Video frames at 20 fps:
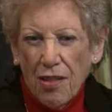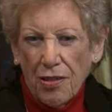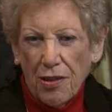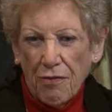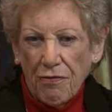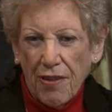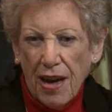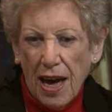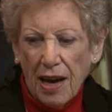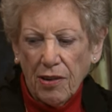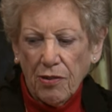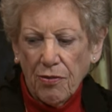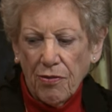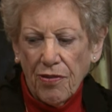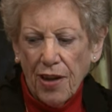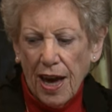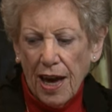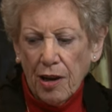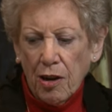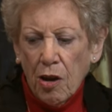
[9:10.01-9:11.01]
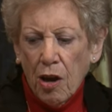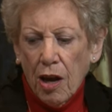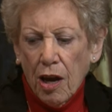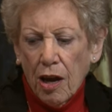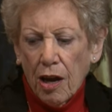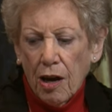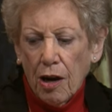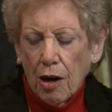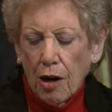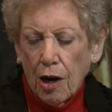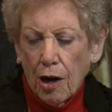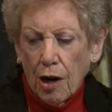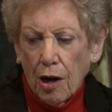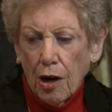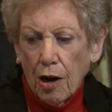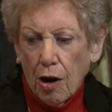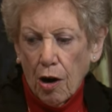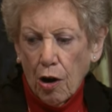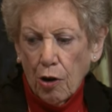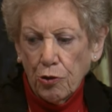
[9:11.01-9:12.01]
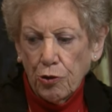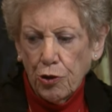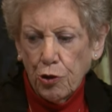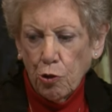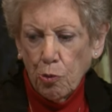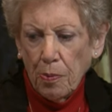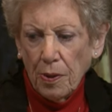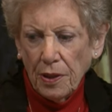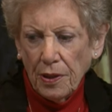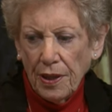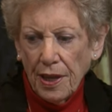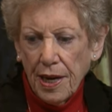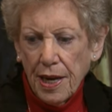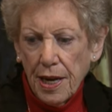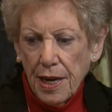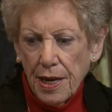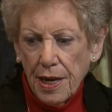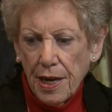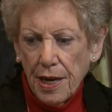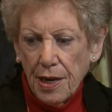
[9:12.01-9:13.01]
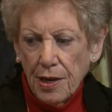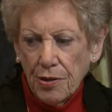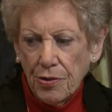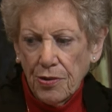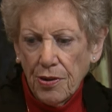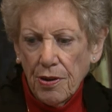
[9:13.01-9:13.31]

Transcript: the fact that uh, a, a jubilee is.